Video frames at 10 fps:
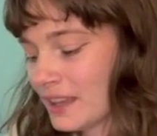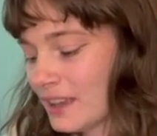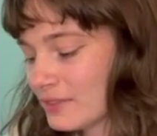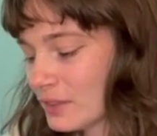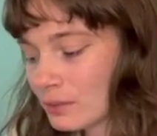
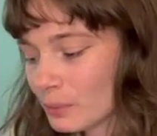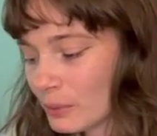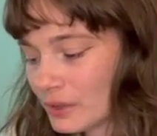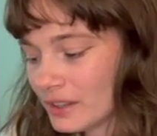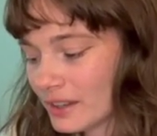at this
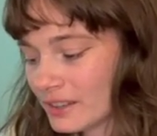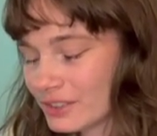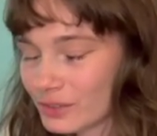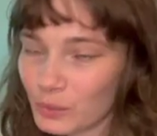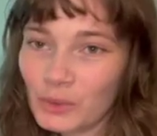point, I
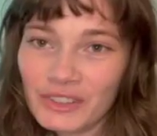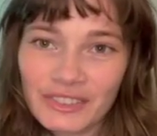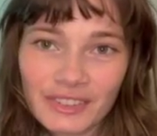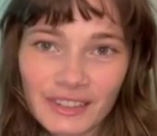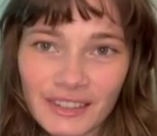just wanna
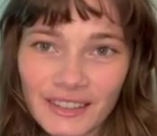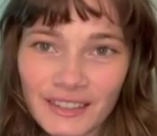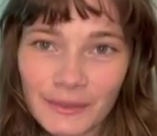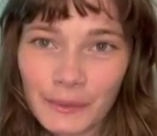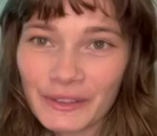
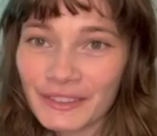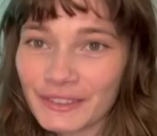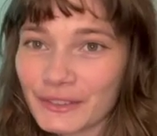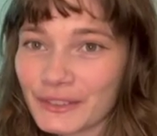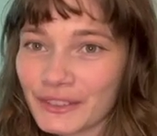see what
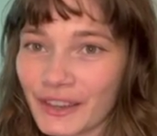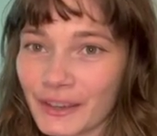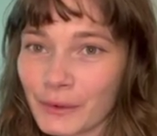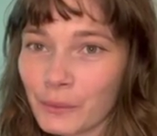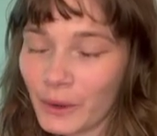this looks
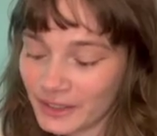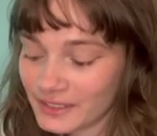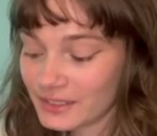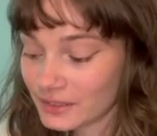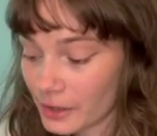like when it's
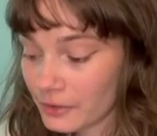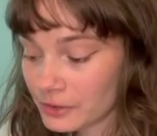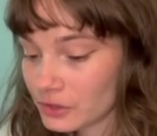stuffed.